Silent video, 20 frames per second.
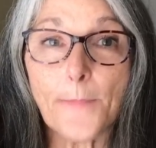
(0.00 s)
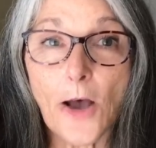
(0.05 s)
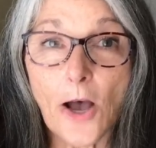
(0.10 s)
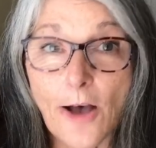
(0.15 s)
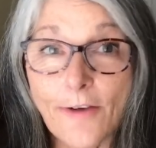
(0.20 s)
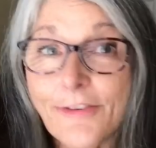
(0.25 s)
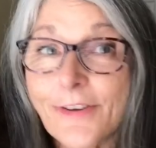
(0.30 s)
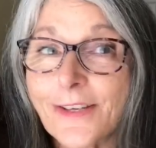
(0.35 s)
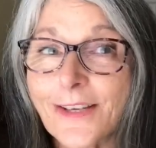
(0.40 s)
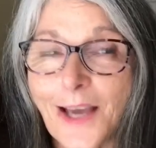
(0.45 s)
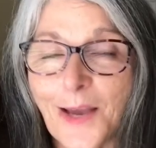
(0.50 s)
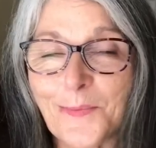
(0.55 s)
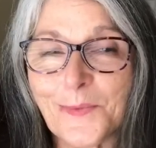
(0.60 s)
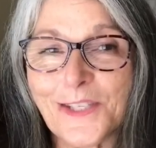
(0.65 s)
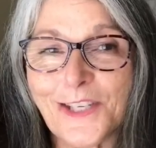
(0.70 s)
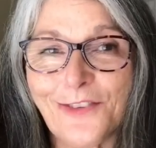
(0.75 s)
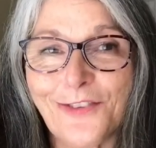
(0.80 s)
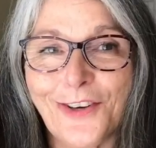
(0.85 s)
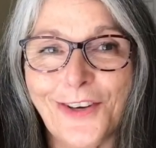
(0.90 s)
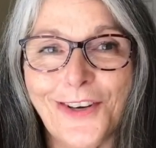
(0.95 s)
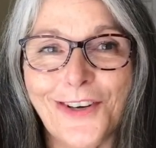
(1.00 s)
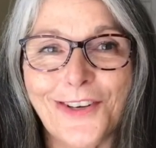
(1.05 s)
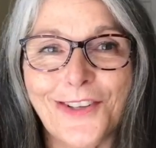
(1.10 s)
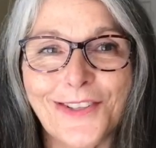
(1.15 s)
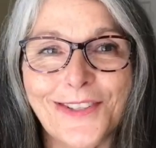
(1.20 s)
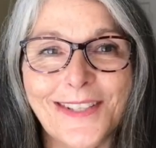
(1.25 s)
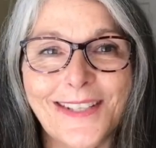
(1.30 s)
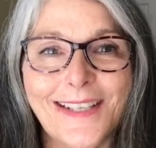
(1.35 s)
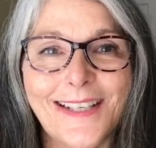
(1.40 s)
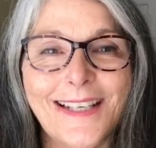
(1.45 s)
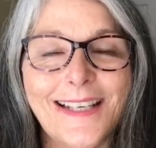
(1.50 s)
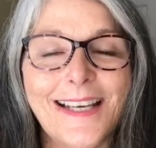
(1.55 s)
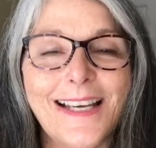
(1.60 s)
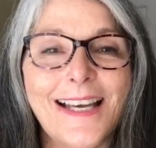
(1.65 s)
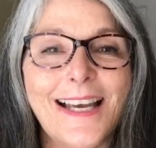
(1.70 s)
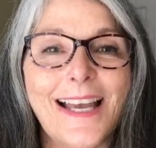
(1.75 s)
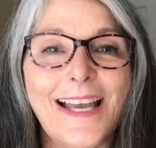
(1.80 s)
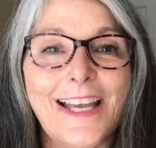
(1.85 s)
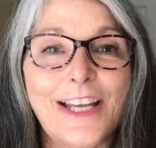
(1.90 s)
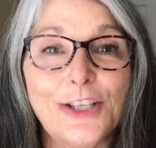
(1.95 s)
oftentimes difficult,
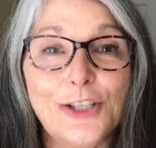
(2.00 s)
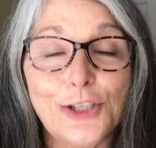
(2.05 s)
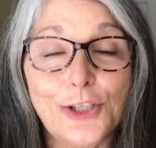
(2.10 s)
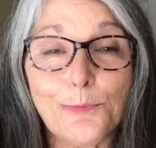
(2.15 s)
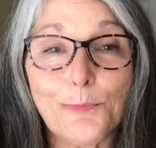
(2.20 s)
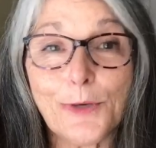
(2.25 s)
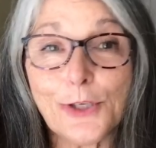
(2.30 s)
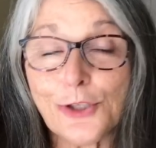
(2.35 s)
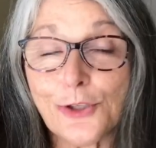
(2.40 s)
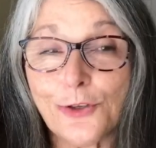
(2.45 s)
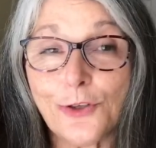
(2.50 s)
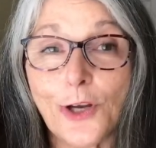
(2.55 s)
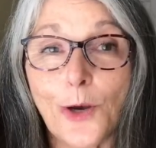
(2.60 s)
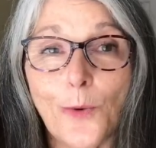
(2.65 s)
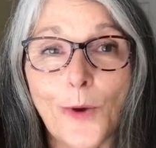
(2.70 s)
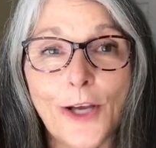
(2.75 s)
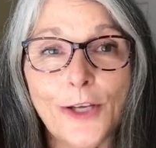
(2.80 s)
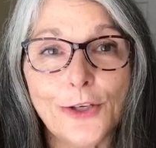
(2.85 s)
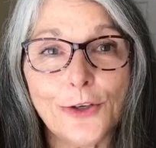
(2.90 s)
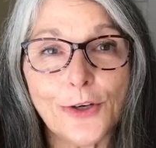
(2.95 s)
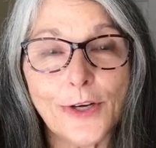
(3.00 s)
and you, but you know what?